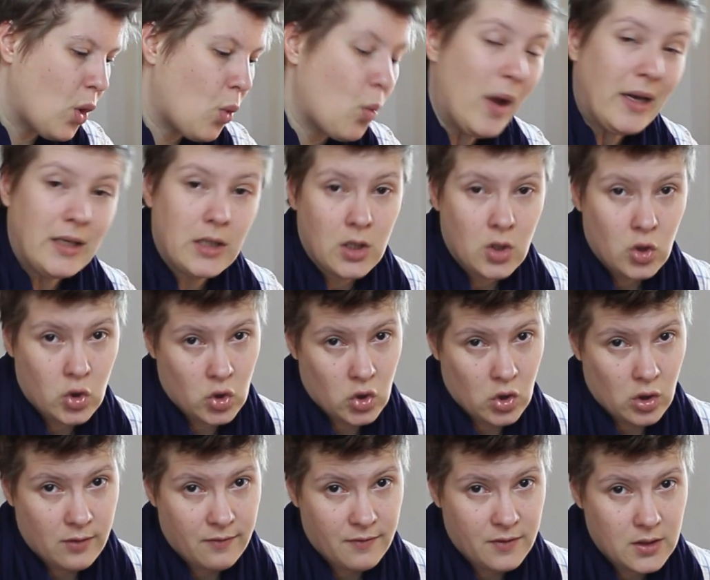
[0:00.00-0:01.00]
wet
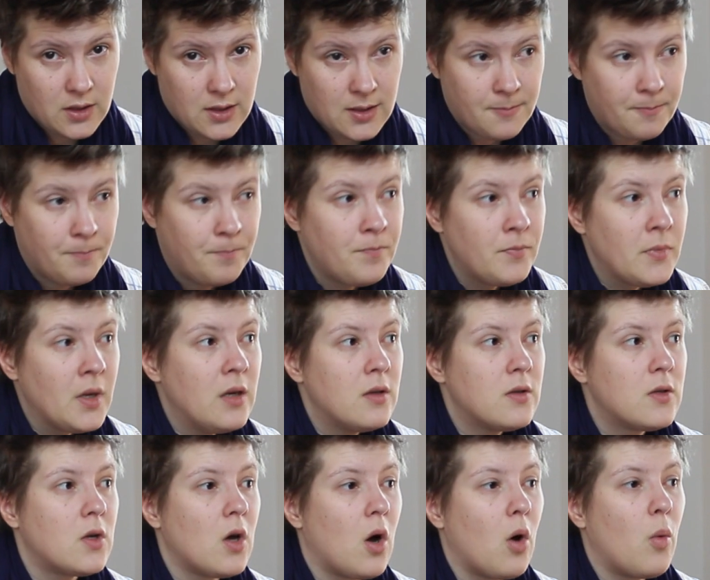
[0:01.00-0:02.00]
surface.
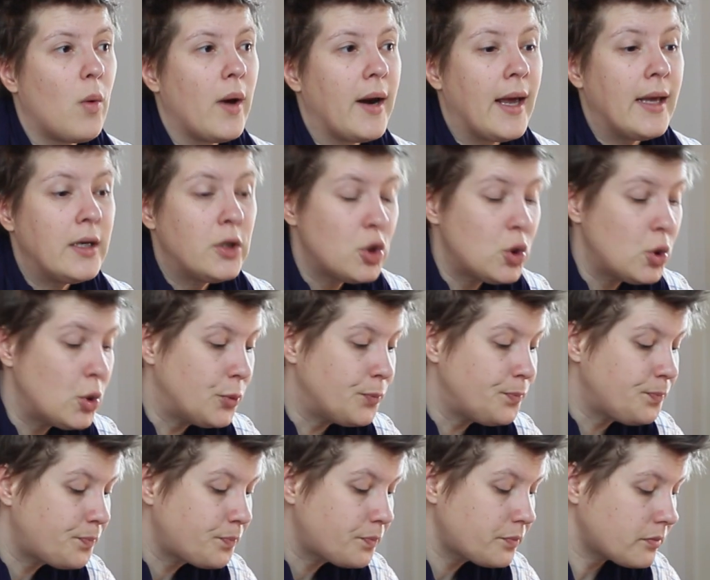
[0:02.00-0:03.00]
So what I
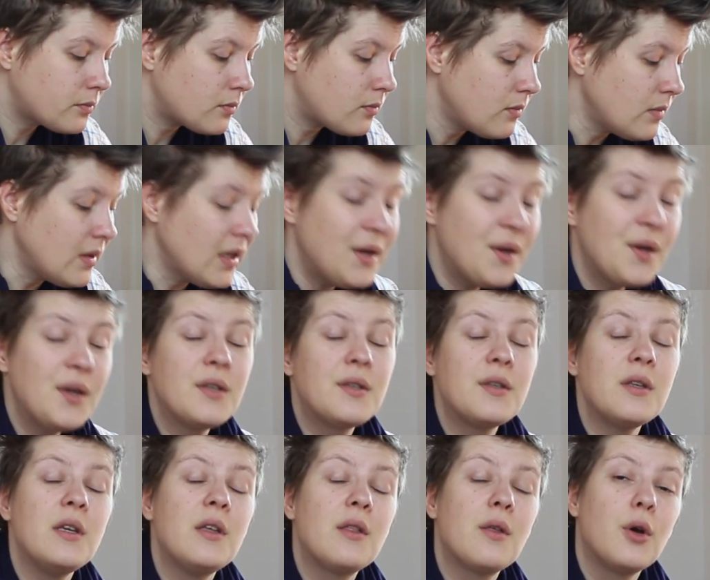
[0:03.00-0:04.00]
do
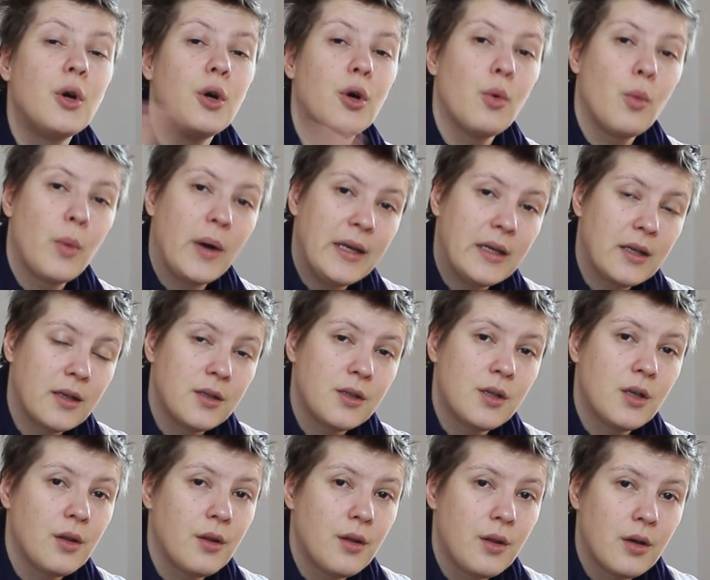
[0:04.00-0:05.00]
is either wait
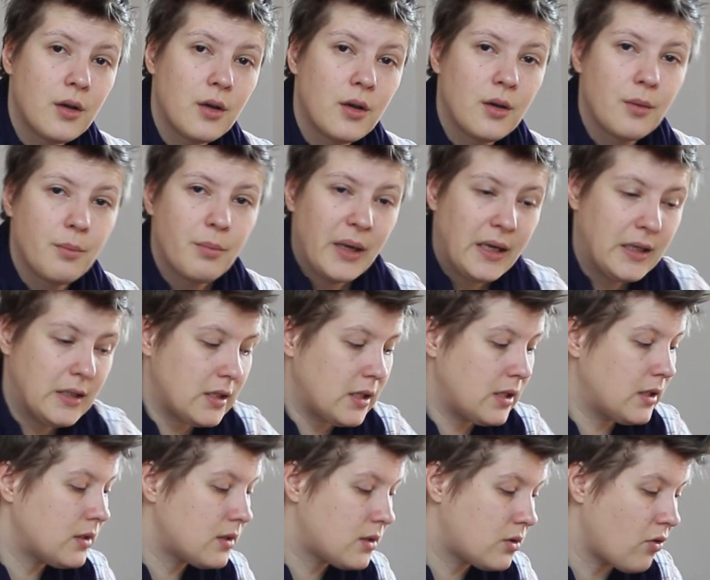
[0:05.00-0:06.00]
until the
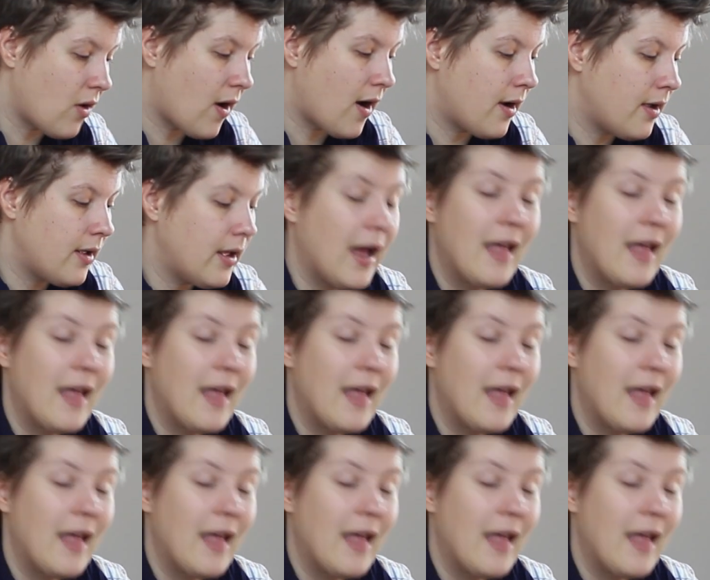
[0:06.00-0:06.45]
painting is dry